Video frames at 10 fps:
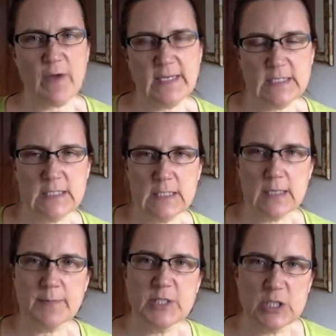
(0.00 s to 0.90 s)
racy
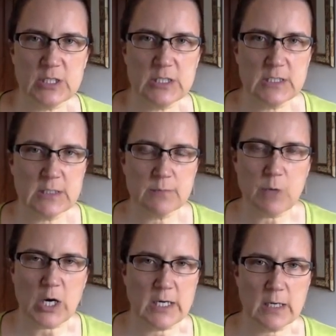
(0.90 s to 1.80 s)
images and
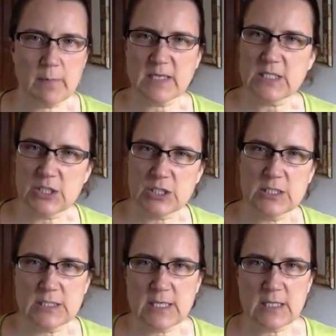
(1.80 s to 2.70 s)
marketing
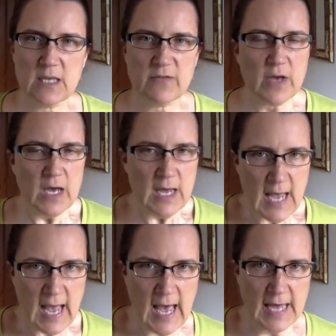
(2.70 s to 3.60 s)
messages that they've
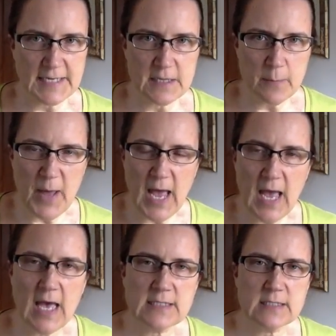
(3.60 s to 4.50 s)
had in the
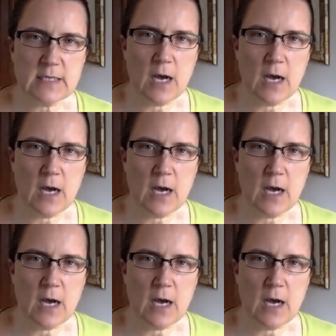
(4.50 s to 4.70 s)
past.